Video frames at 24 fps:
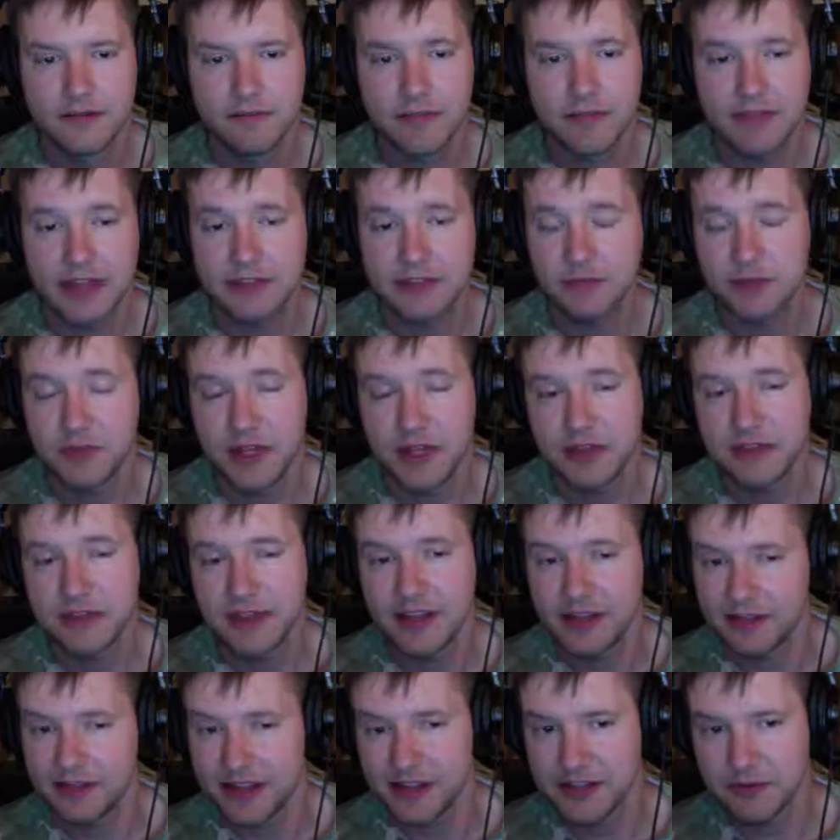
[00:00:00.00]
That's
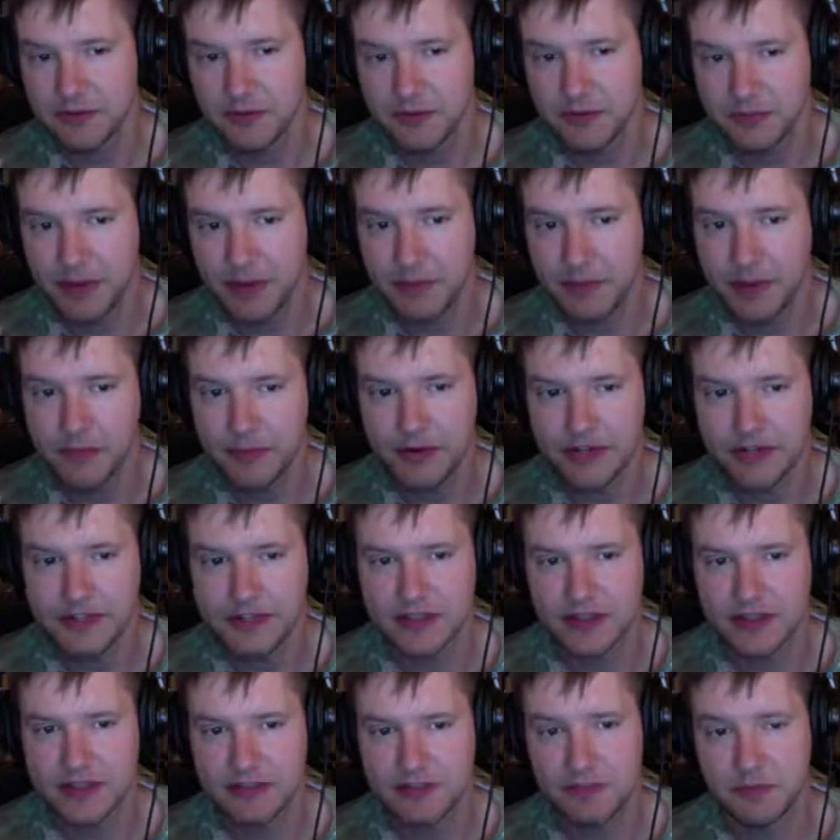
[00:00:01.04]
what my memory
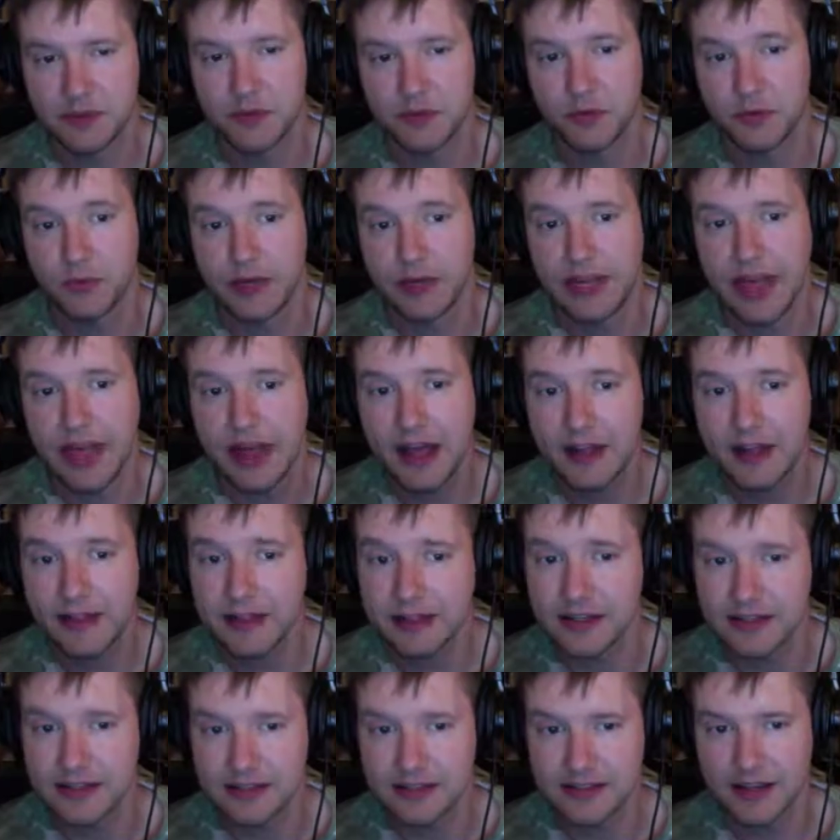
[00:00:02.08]
says. But the
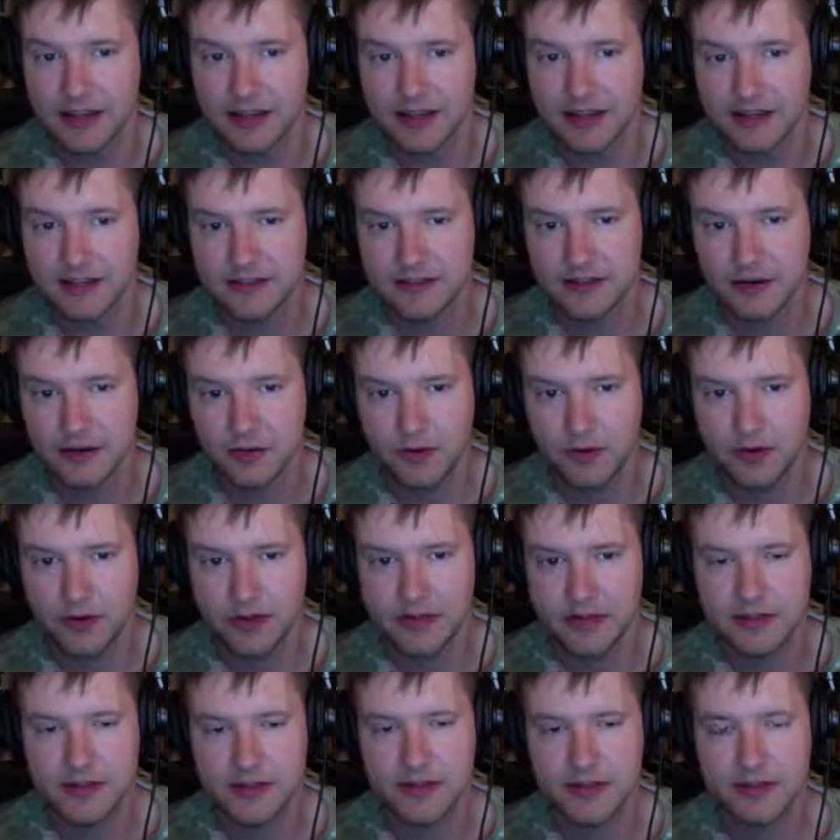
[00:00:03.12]
reality says,
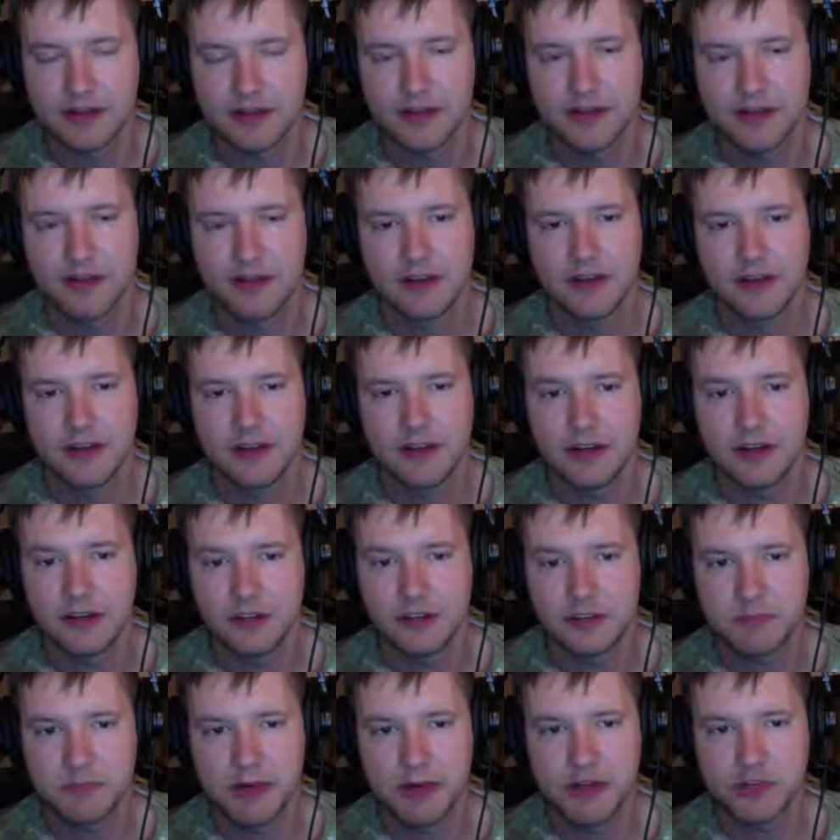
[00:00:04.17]
according to the
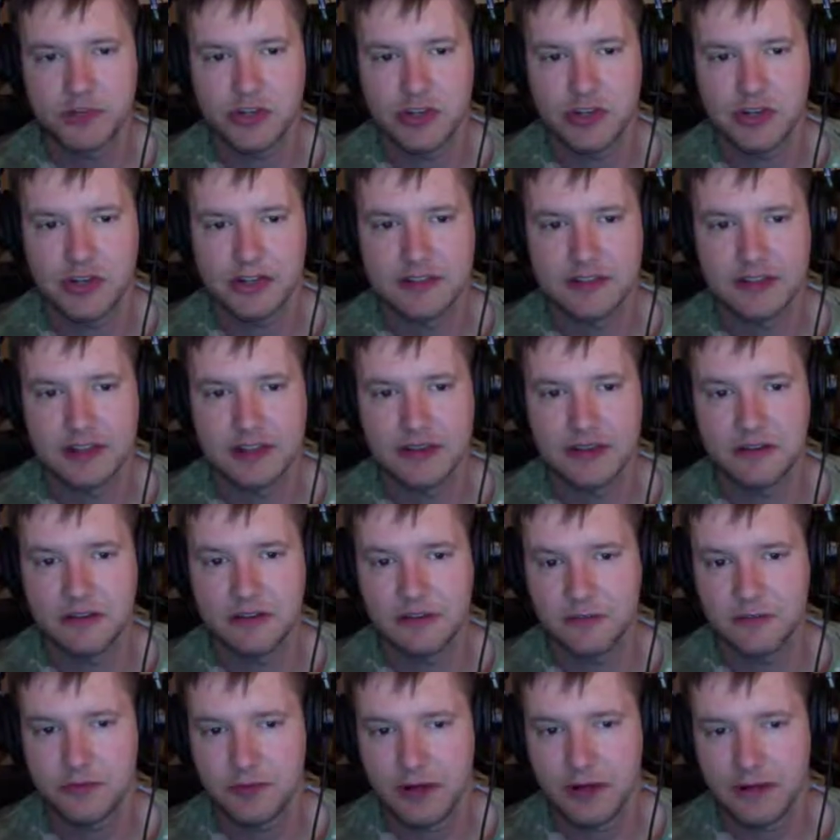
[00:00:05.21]
spreadsheet, is
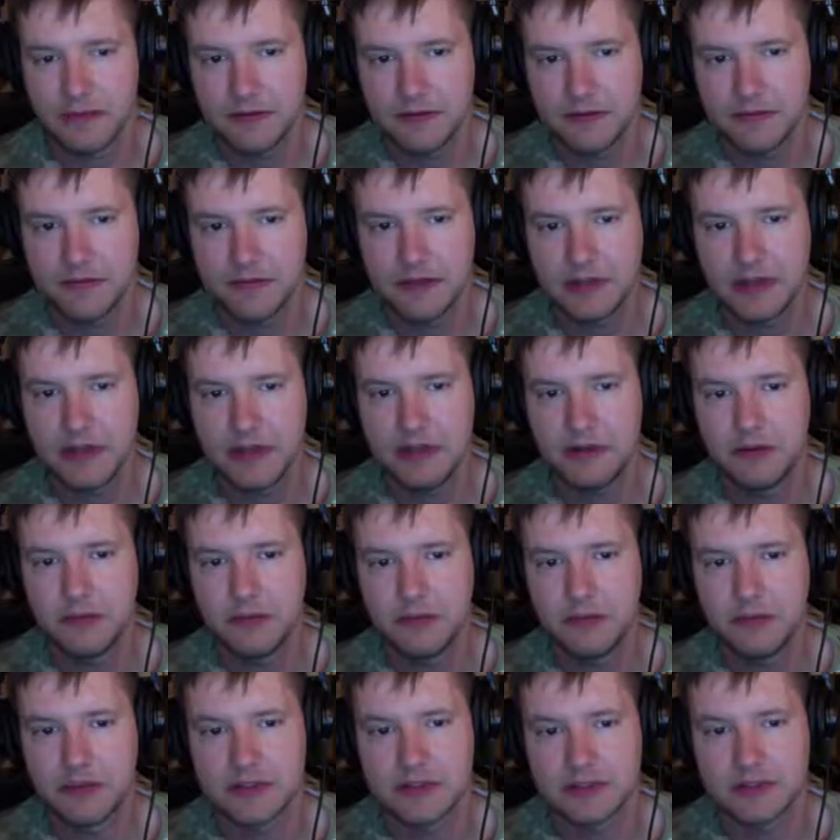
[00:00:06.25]
that 2015
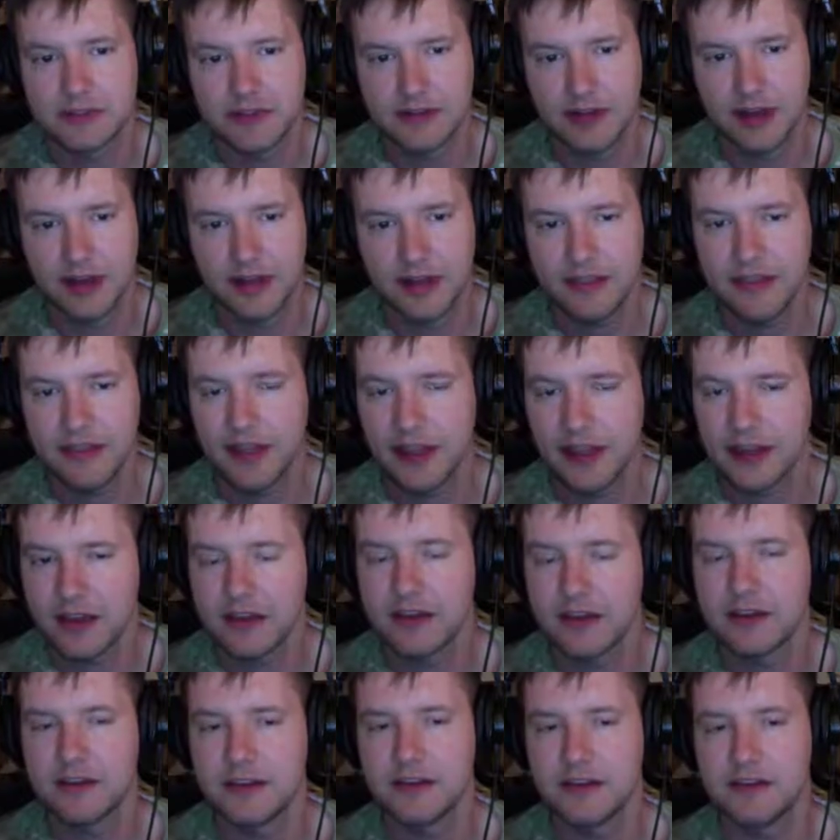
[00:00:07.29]
was not that
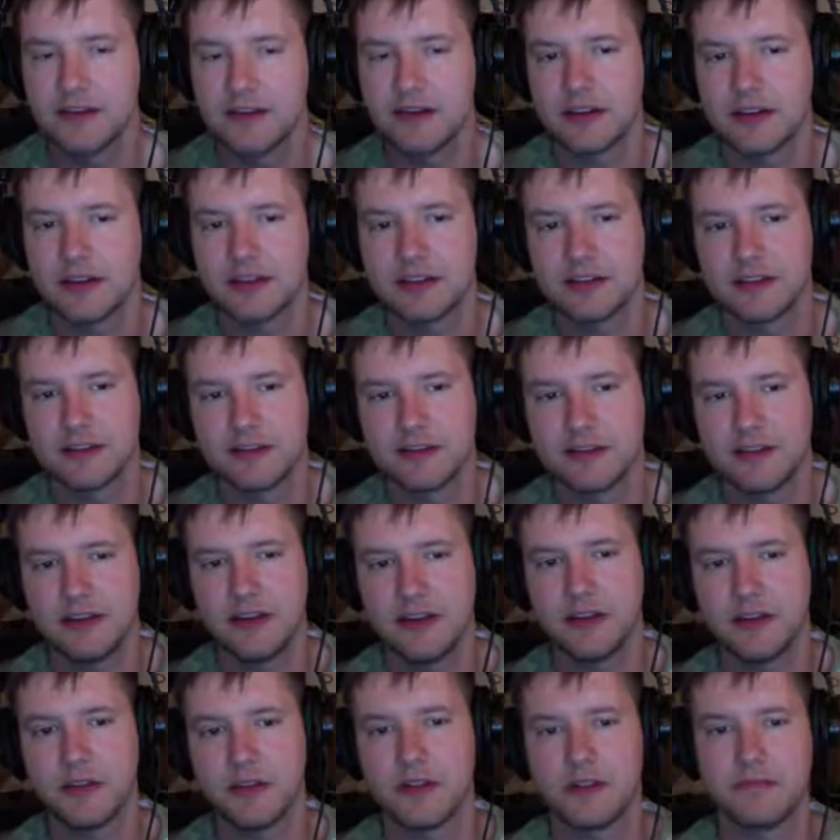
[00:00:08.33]
good during
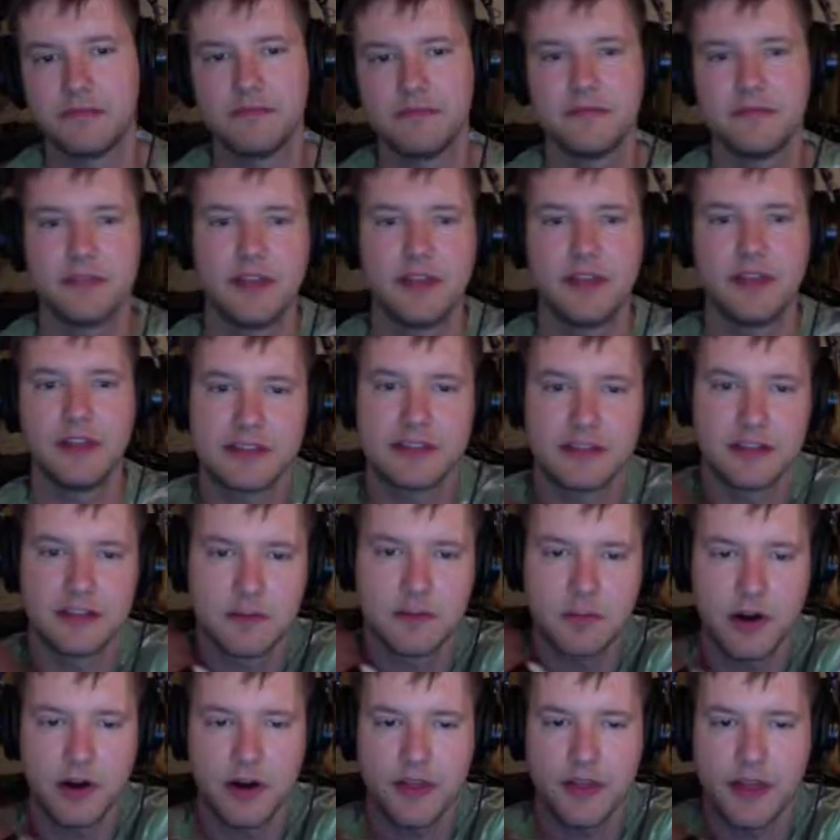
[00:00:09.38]
the last little
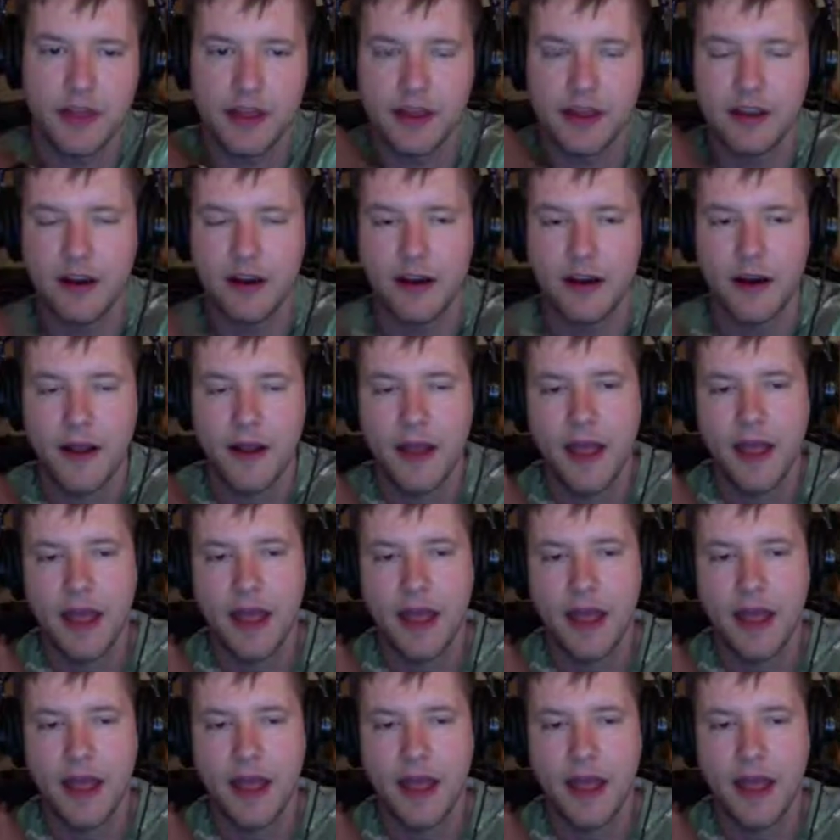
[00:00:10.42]
part of that year.